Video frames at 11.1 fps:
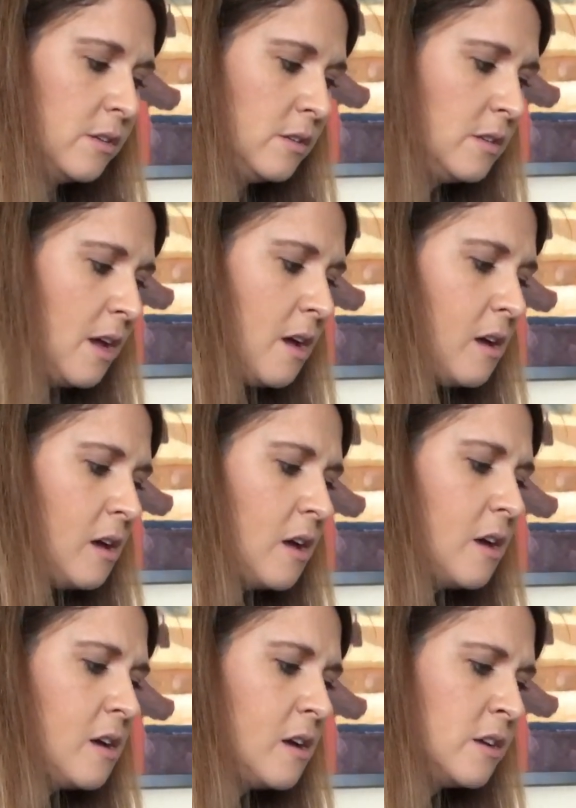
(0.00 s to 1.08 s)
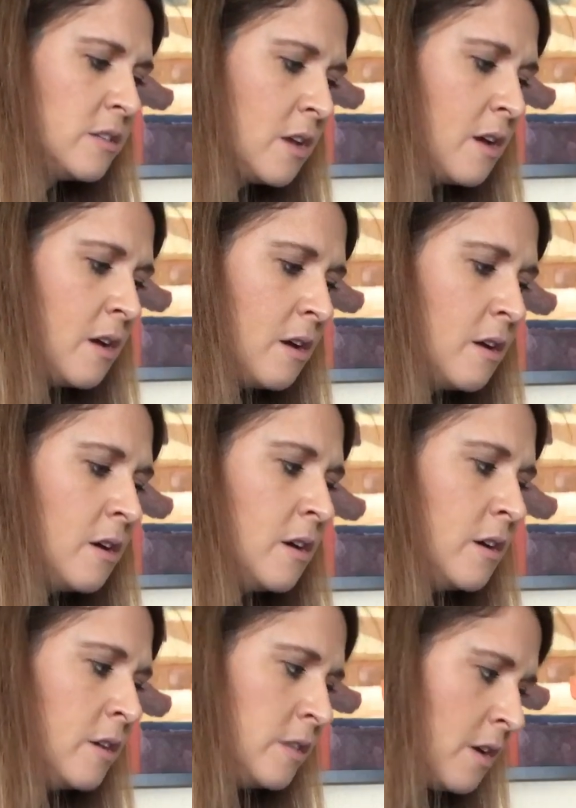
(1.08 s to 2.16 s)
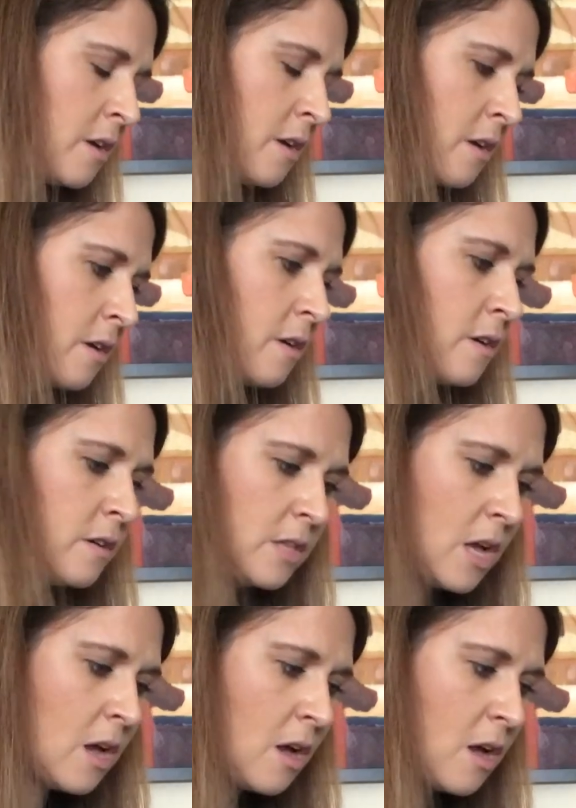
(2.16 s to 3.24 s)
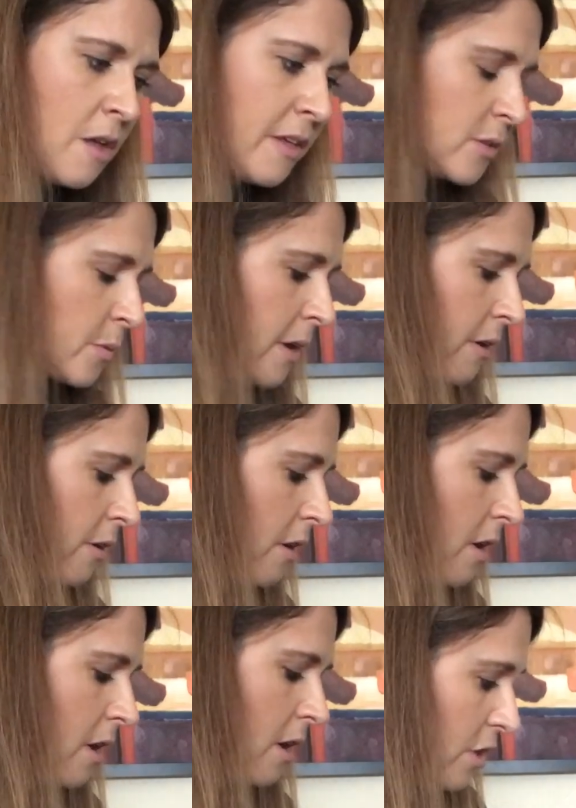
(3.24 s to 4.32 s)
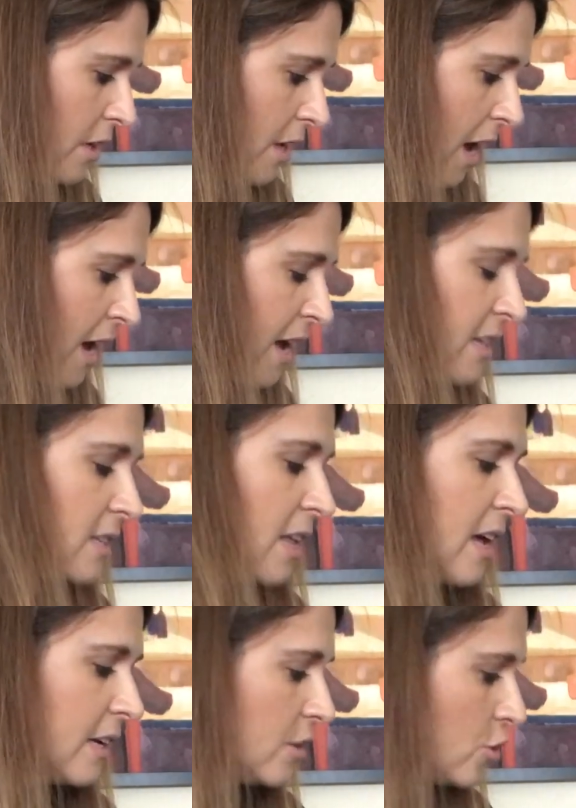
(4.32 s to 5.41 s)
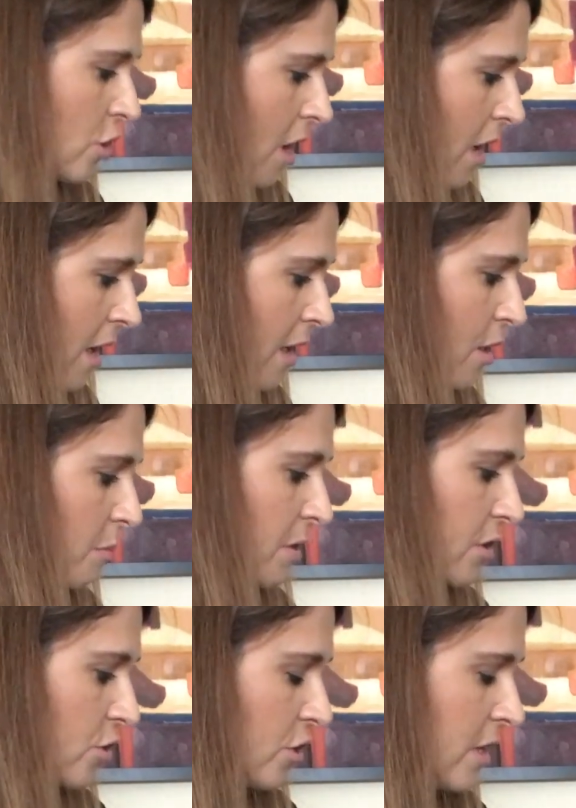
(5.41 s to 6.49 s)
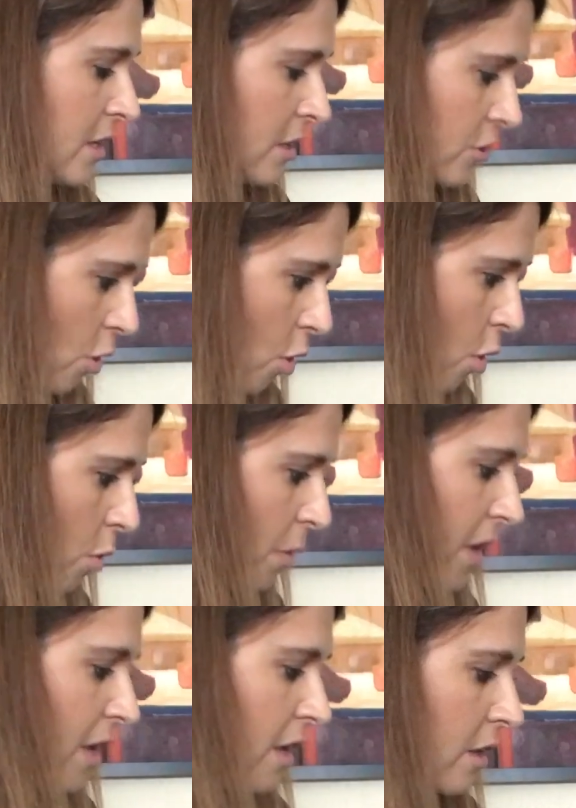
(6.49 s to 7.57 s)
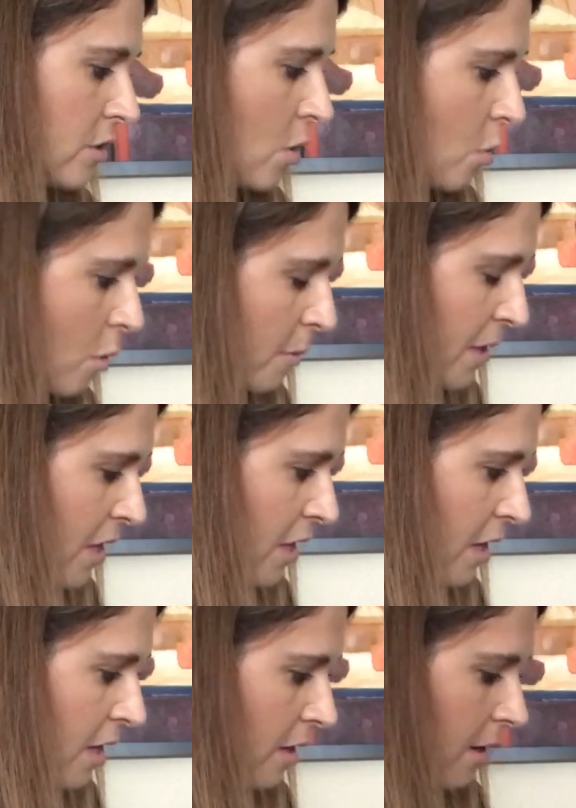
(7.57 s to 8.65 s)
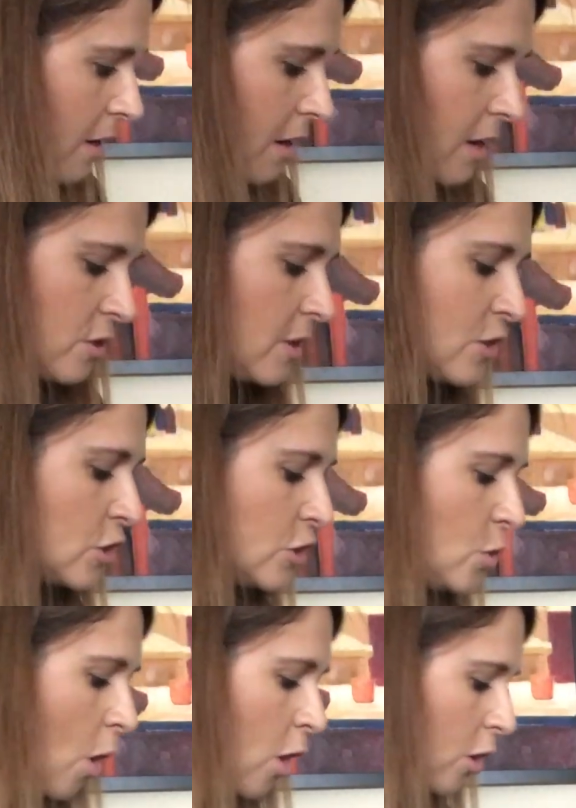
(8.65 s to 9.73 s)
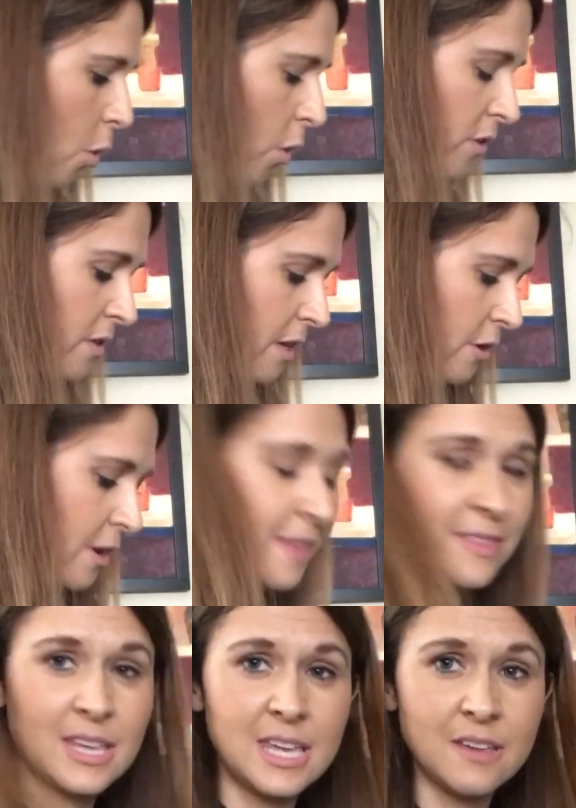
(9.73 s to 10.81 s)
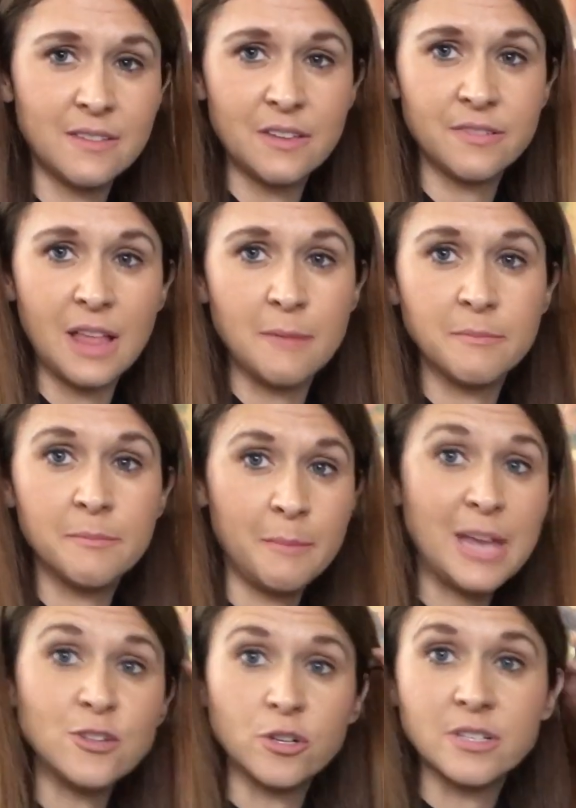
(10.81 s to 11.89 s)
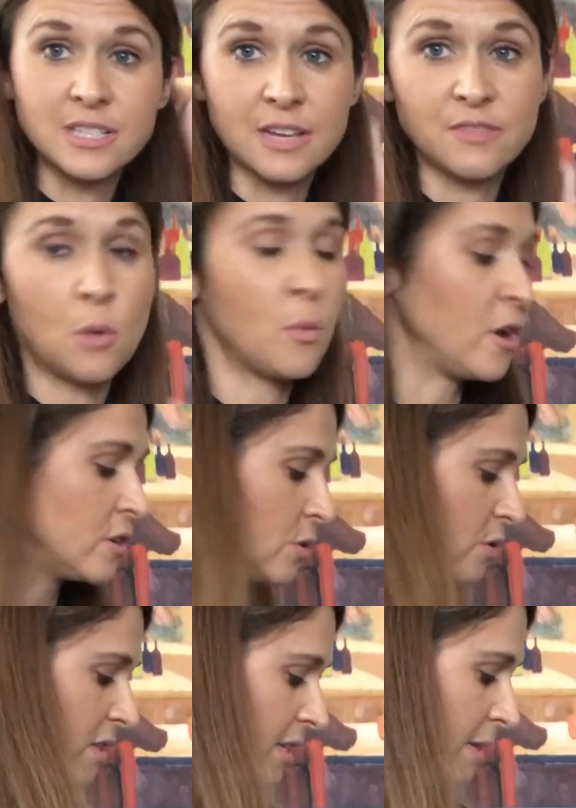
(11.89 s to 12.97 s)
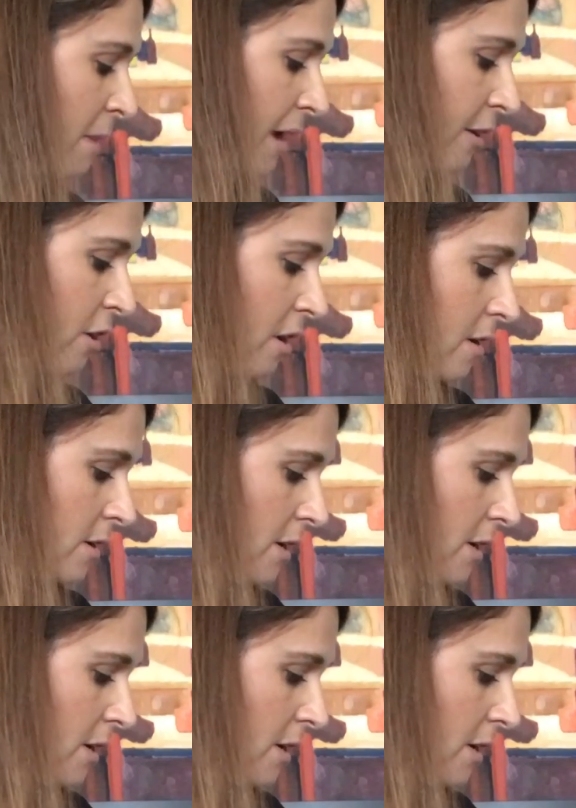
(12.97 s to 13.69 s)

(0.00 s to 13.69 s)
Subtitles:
Da da da da. That's what I heard. She hides like a child, but she's always a woman. So let's just do all chords that are in the key of E flat major and see if they work. So C minor.